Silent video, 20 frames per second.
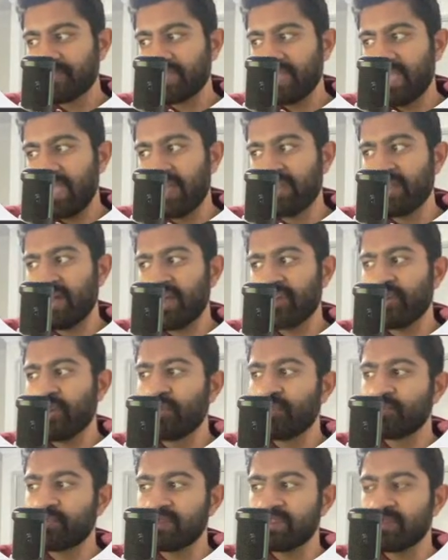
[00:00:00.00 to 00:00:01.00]
I
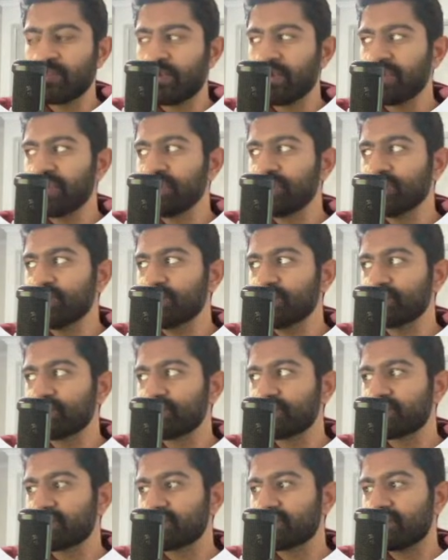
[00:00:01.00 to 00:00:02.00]
don't really want to
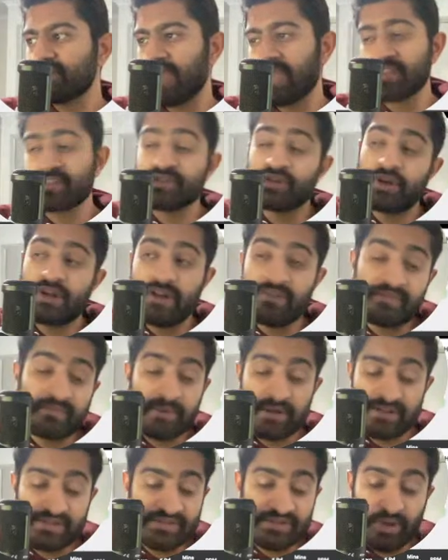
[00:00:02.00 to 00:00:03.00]
I actually don't have the
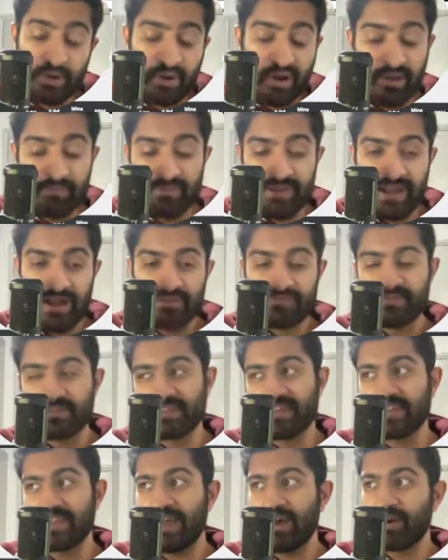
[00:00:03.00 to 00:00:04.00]
money to go Hubner out for
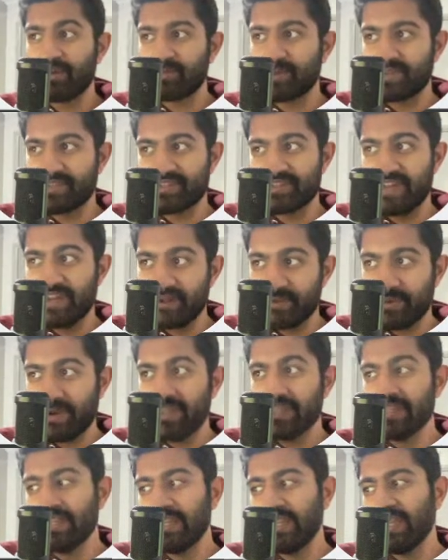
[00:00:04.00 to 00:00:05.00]
Kikau or Preston
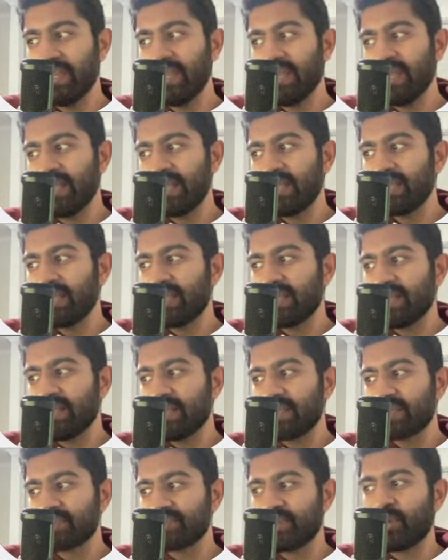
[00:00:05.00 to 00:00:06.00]
anyway.
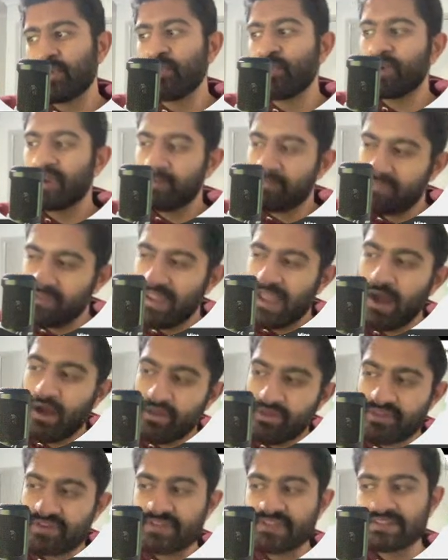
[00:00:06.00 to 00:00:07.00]
So what I'm now
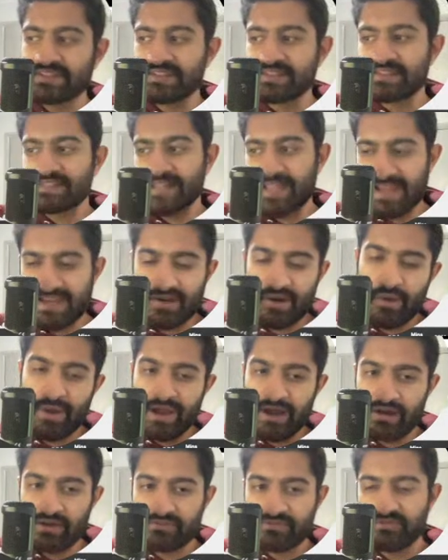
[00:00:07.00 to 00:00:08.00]
thinking is Tino
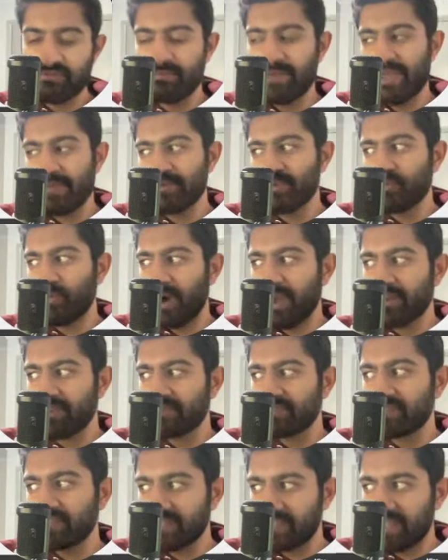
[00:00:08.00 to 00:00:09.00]
out for maybe one
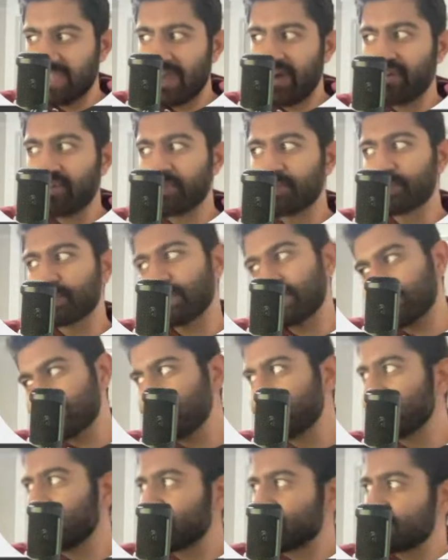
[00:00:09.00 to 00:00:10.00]
of Kikau or
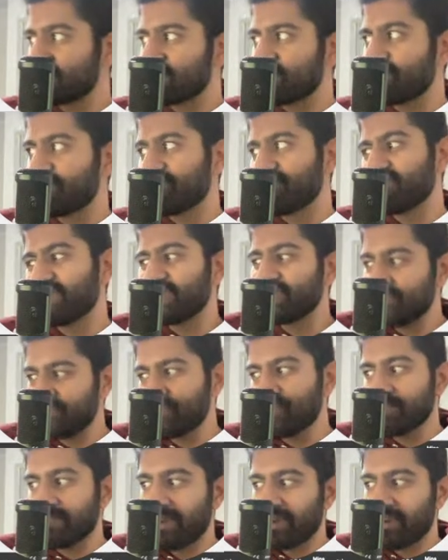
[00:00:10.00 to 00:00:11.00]
Preston. Let's
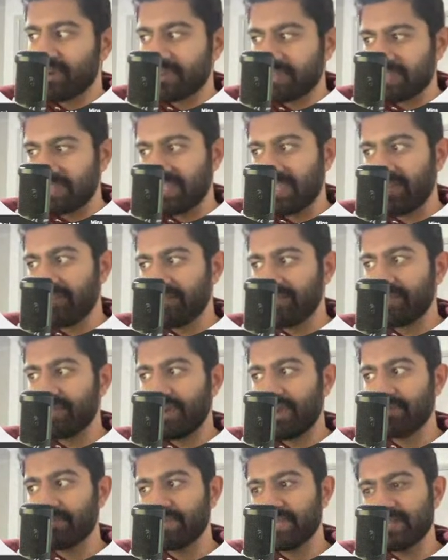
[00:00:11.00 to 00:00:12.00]
assume I go Kikau for the
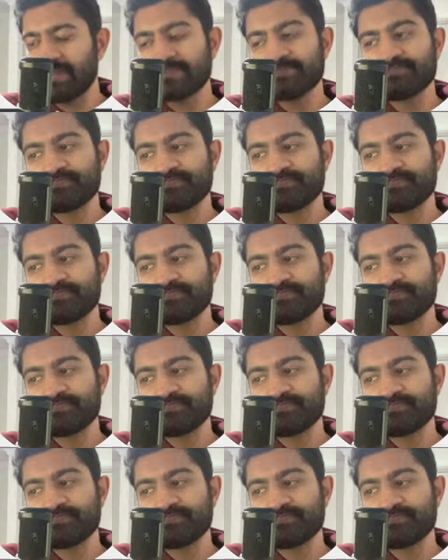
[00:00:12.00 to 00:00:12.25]
time being.